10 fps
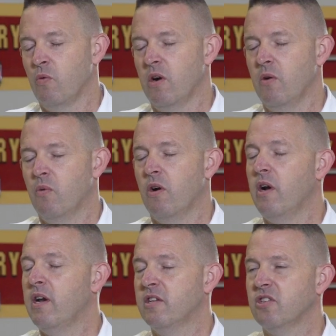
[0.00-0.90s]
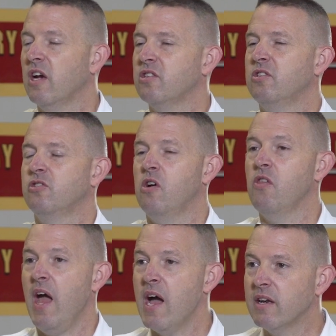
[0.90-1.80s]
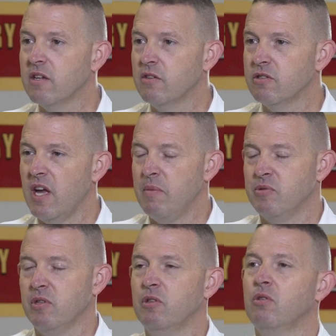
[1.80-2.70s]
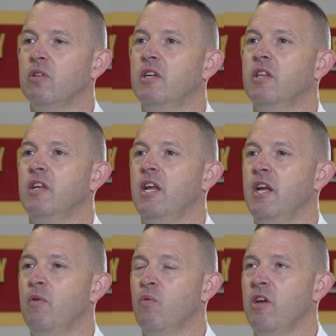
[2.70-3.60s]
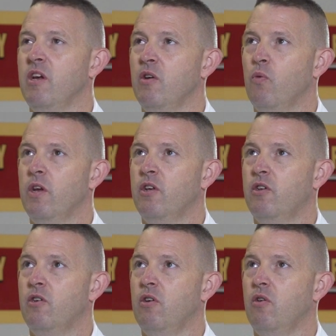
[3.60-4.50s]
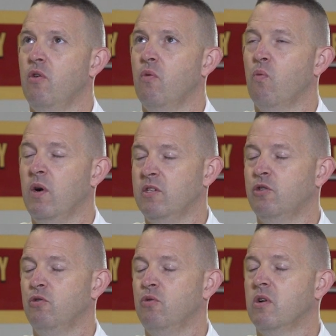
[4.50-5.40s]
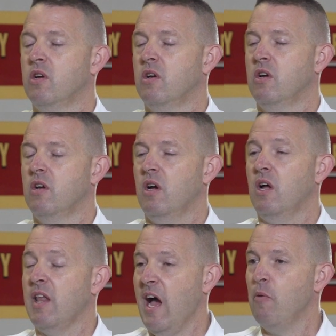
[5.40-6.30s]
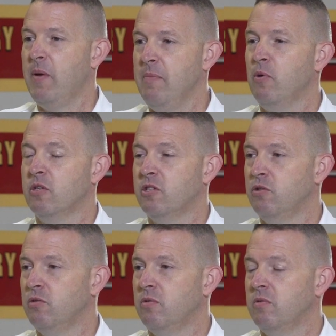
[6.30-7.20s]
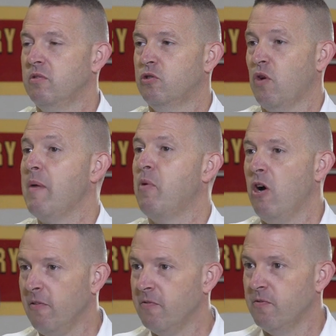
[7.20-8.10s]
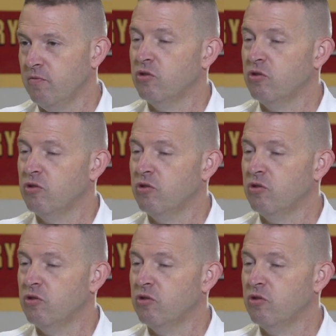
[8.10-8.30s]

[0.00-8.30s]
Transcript: we're in discussions on that. There's absolutely the need. We want to allow people to drop off